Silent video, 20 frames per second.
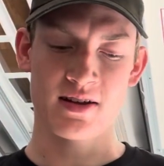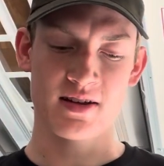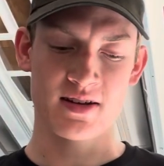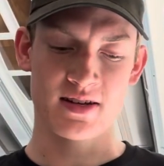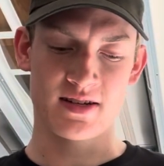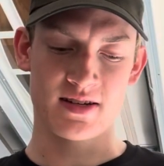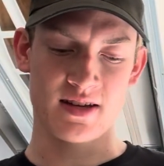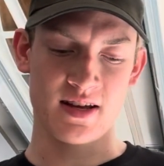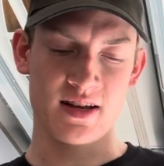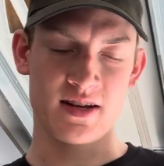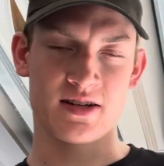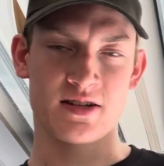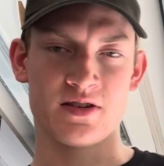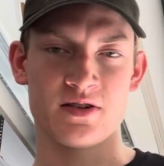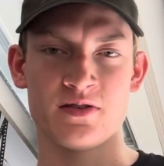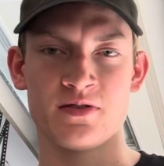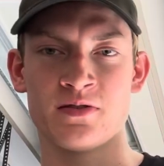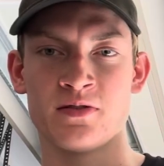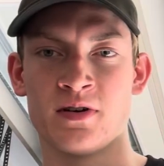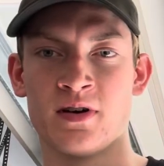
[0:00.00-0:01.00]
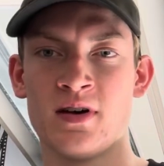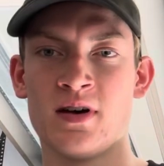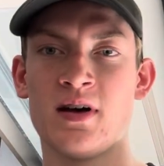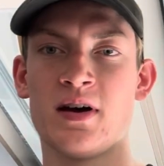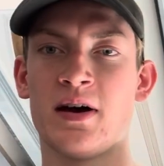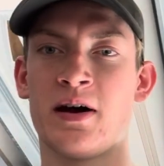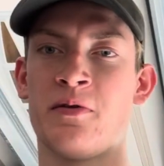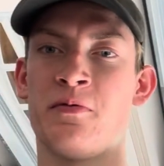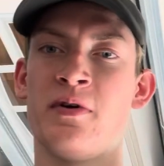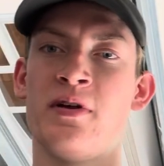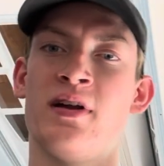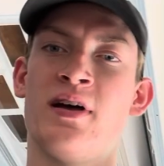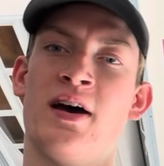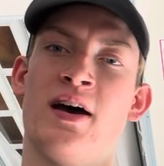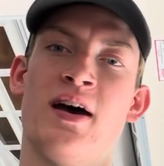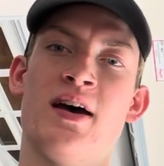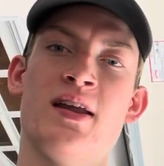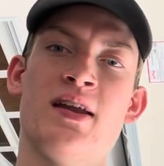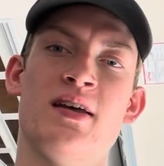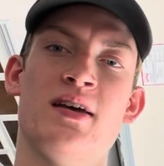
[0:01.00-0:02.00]
It's day 2. I went
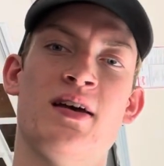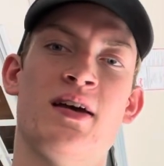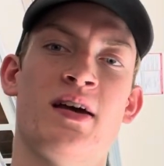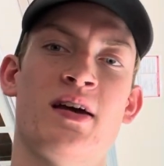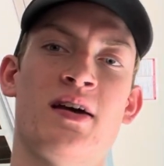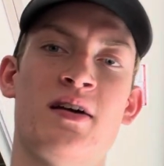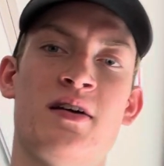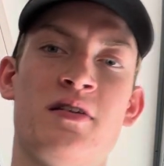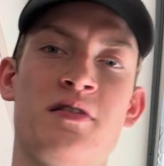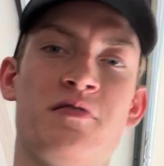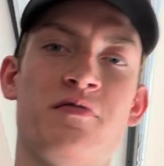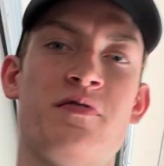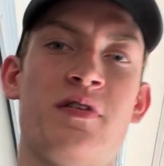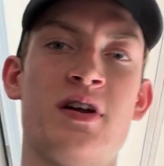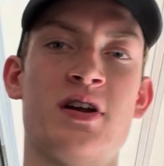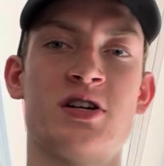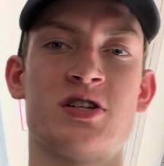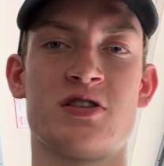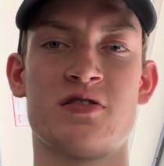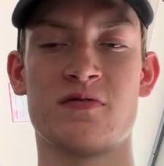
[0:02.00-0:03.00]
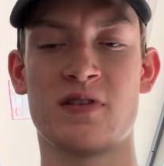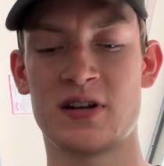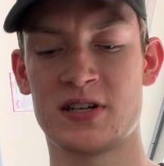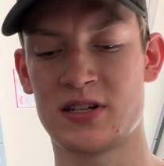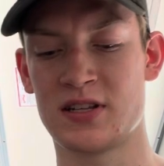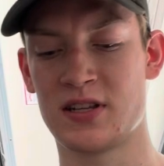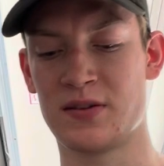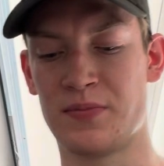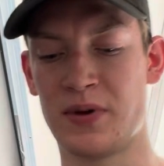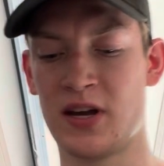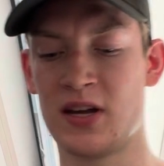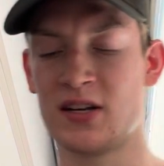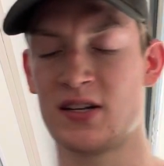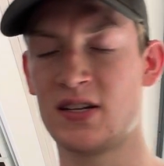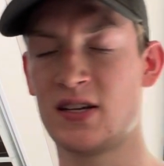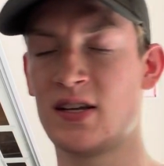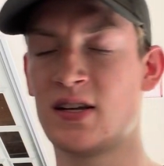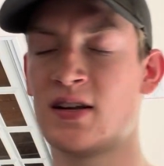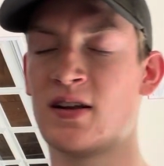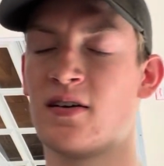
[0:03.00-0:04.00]
ahead and finished the rest of the
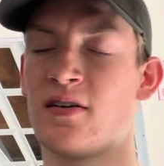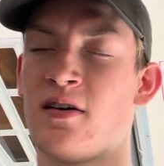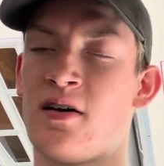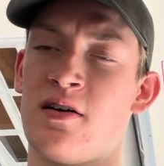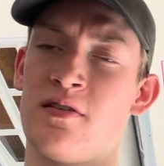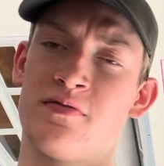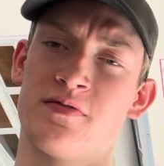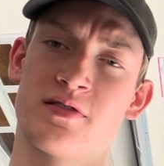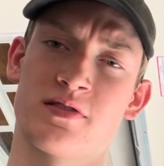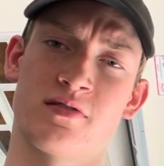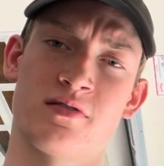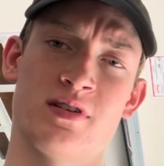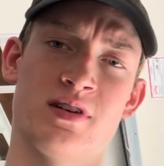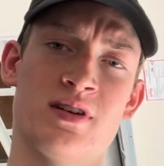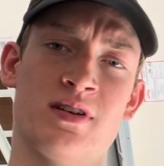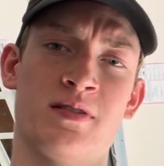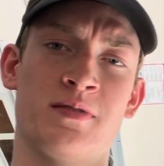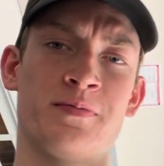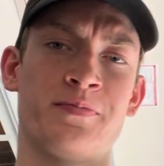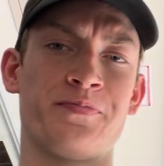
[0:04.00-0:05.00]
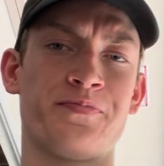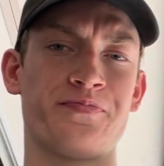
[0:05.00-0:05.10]
painting off screen.